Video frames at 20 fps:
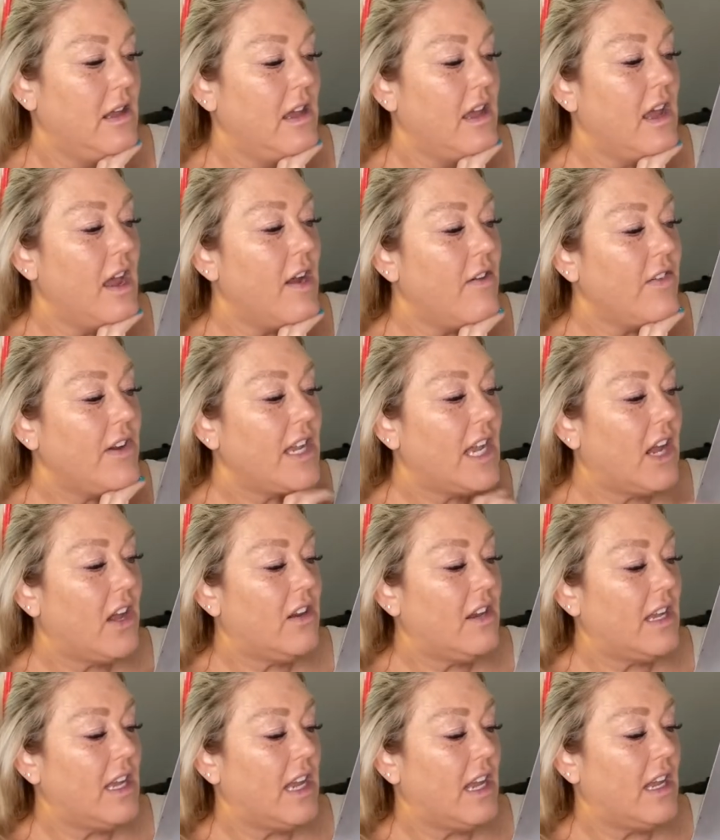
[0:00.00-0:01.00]
Every now
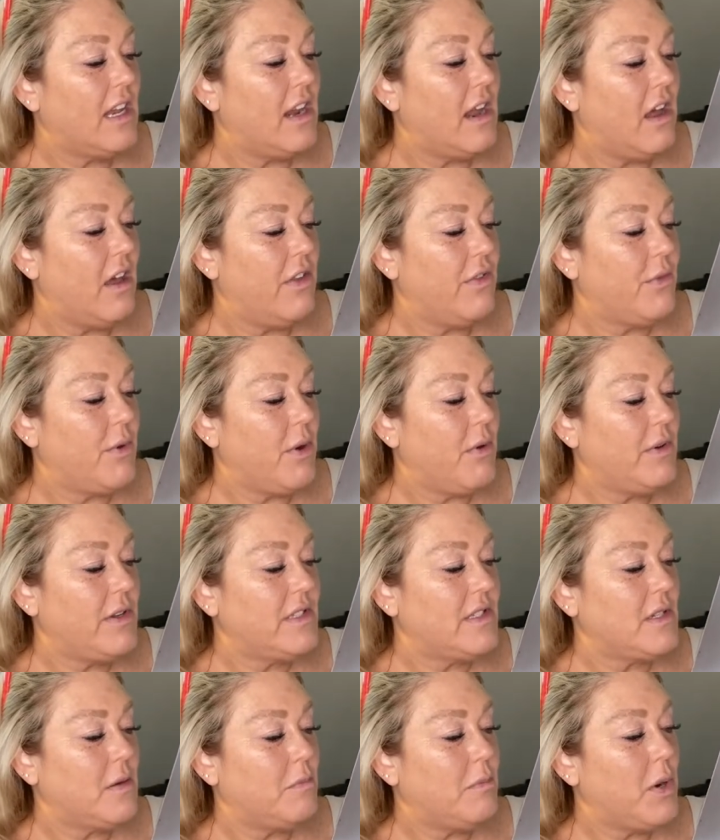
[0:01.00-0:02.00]
and again, I'll throw in
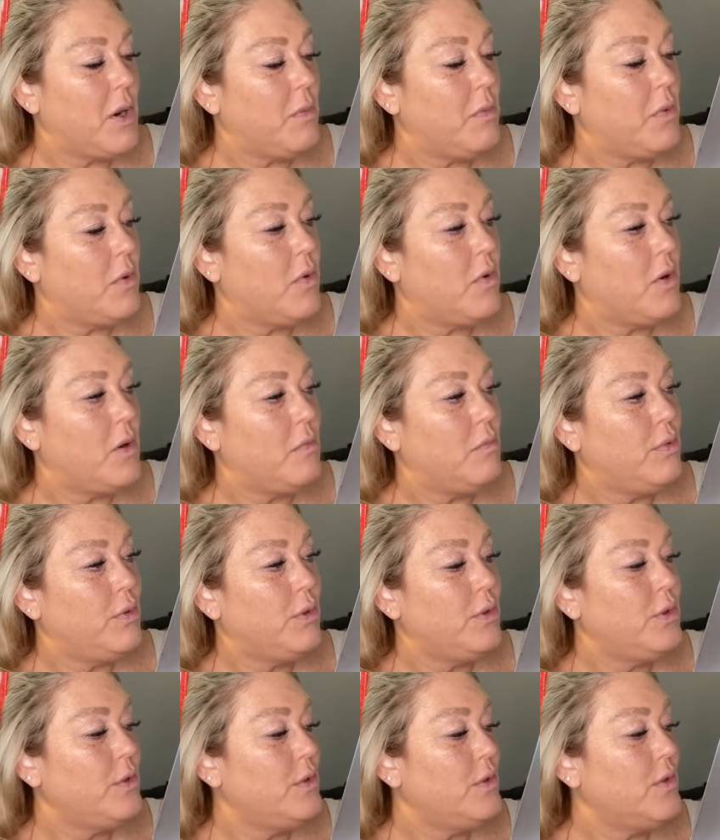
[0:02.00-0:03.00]
some purple or
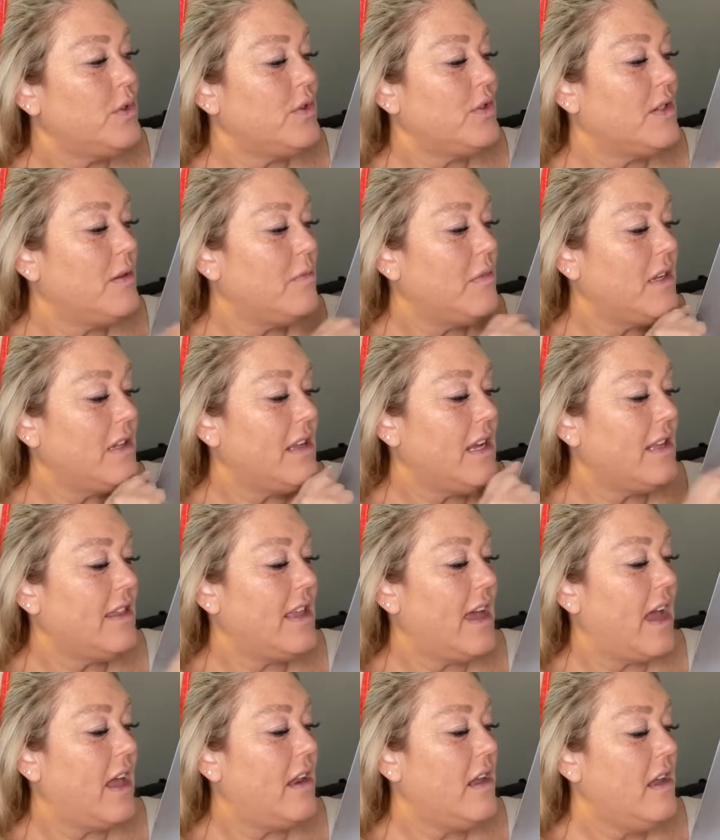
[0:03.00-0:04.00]
blues or something like
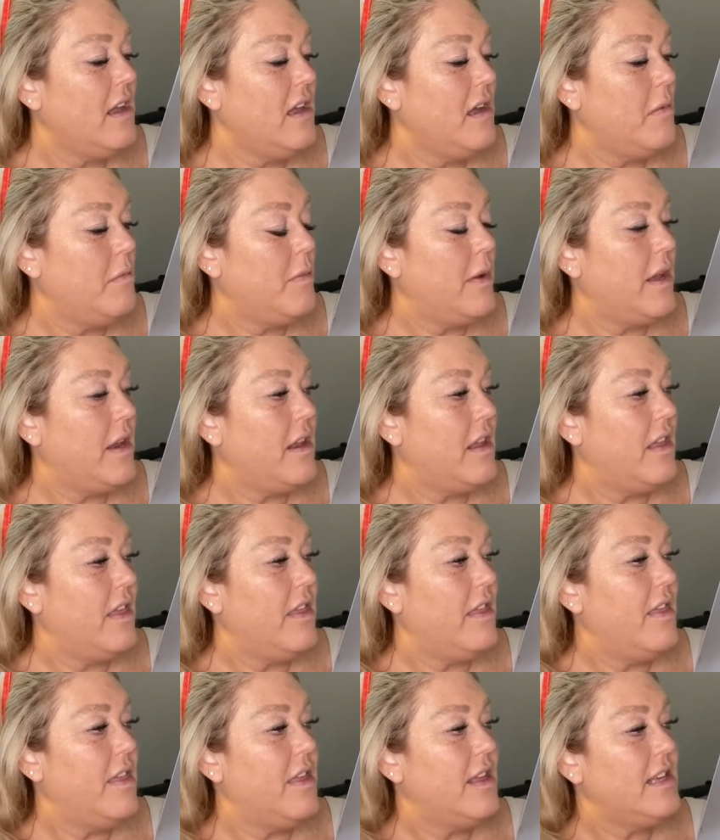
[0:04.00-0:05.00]
that, but
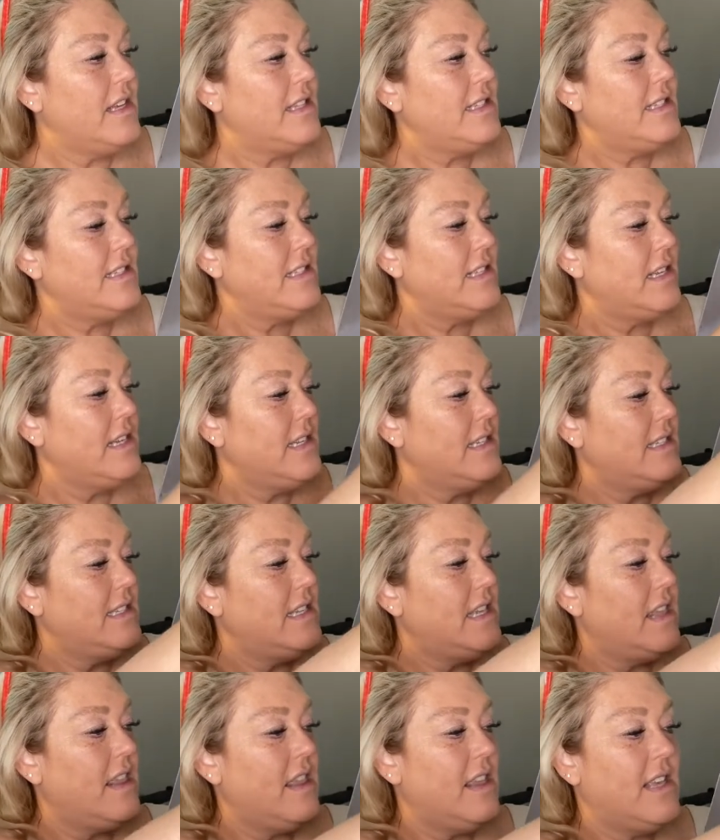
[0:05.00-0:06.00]
this
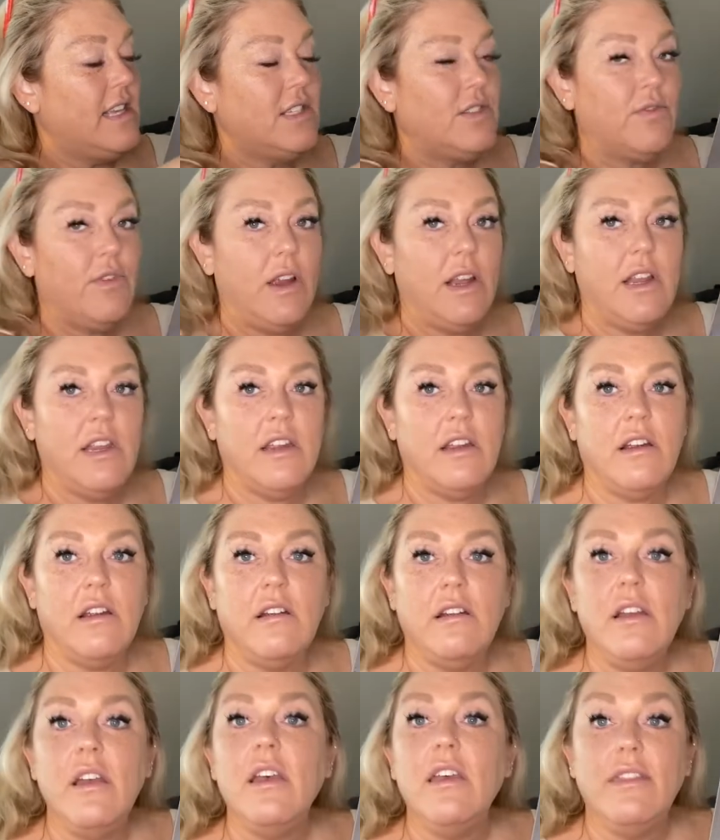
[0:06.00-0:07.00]
to this right
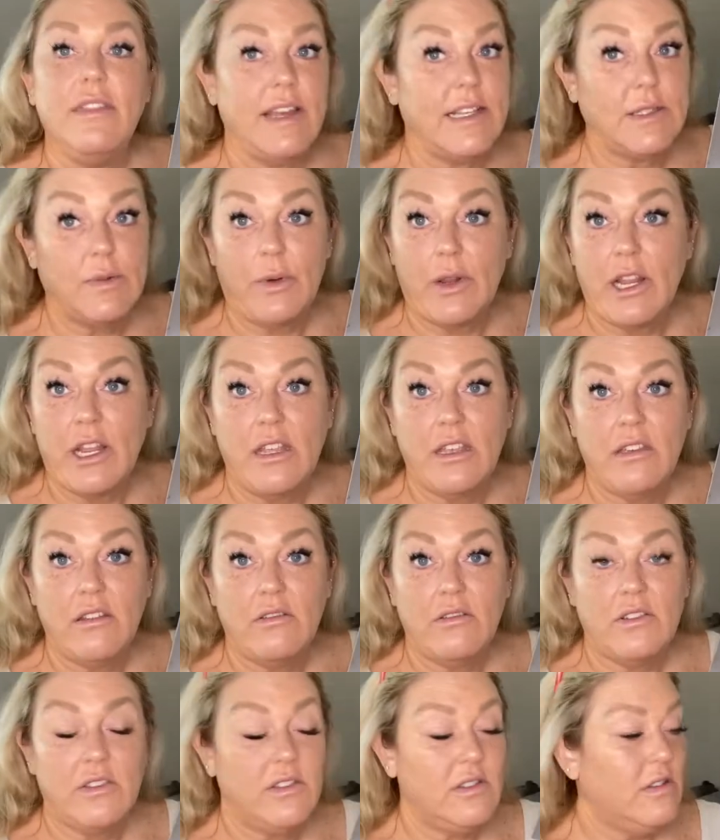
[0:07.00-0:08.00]
here, that's what I
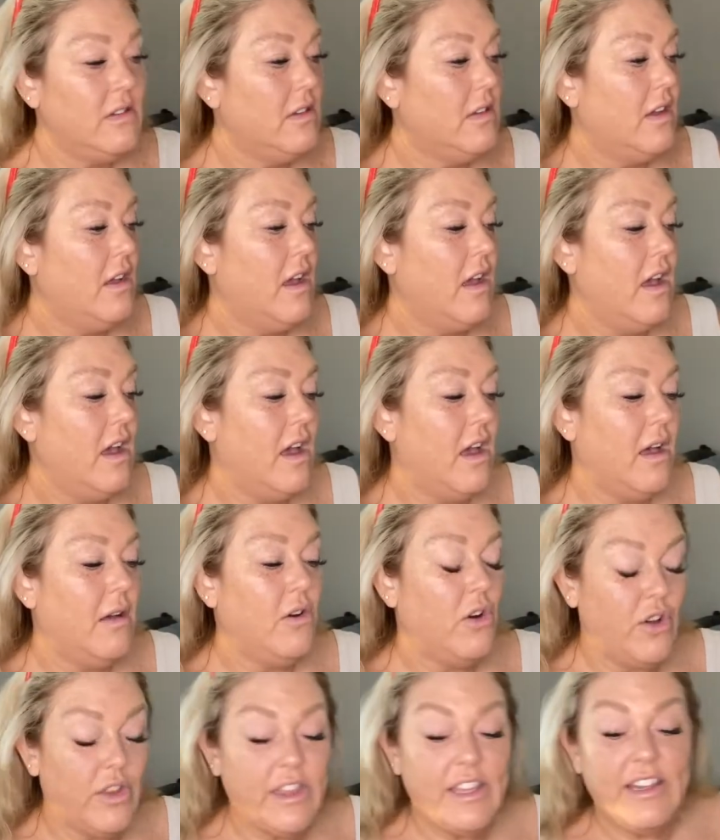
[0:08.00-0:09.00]
use
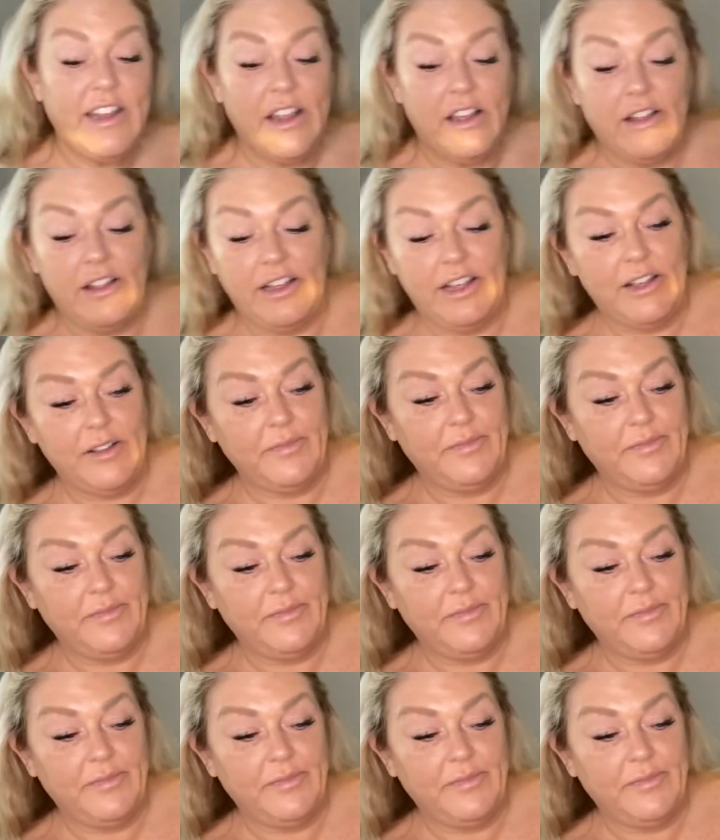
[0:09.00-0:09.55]
on the daily.